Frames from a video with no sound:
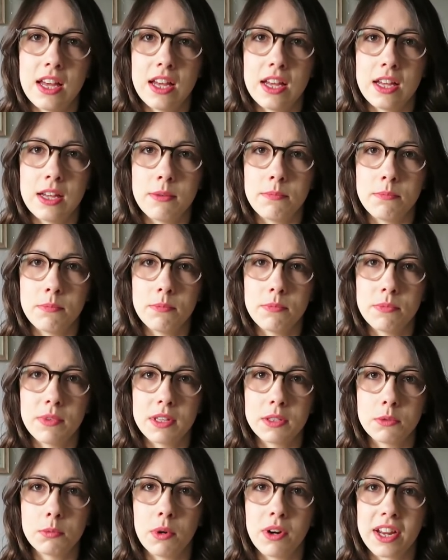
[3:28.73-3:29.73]

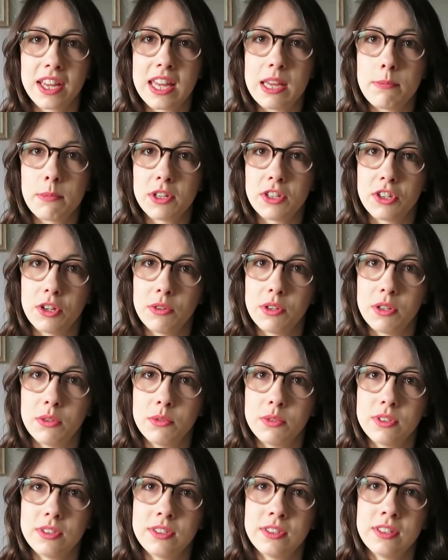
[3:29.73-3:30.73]
That's where I keep my show
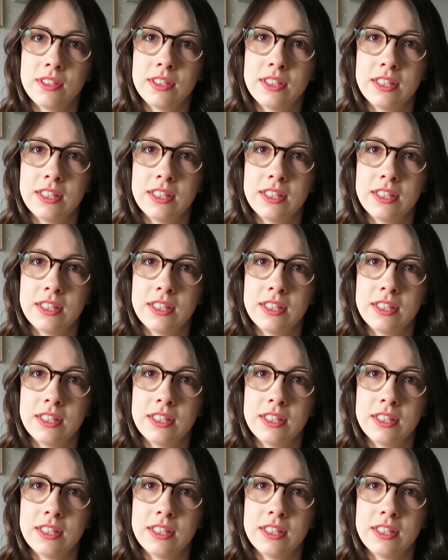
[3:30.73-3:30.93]
notes.